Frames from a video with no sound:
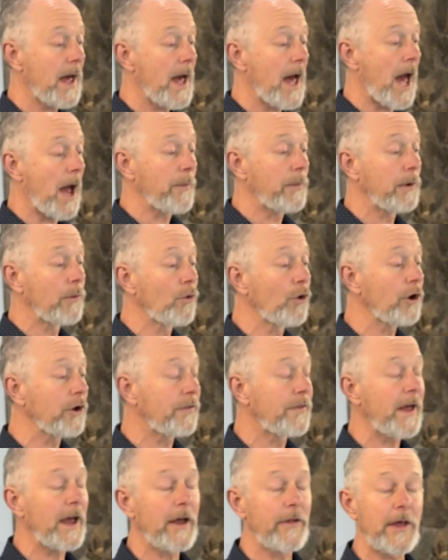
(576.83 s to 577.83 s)
and we read
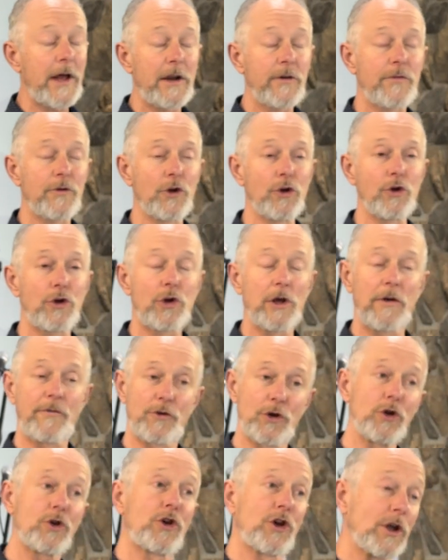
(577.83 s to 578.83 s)
there that if
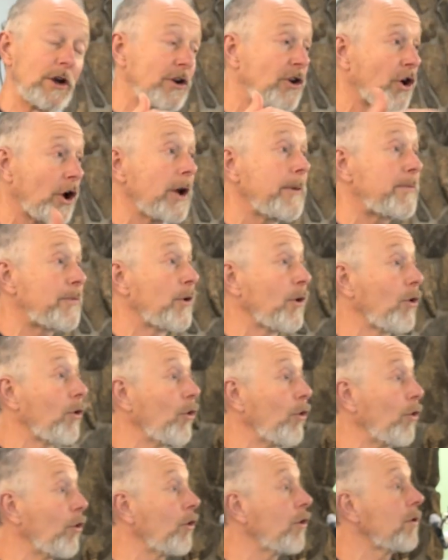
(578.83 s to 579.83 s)
you can keep the
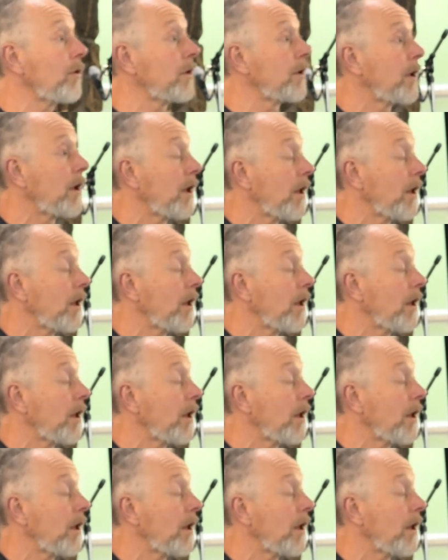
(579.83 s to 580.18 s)
law,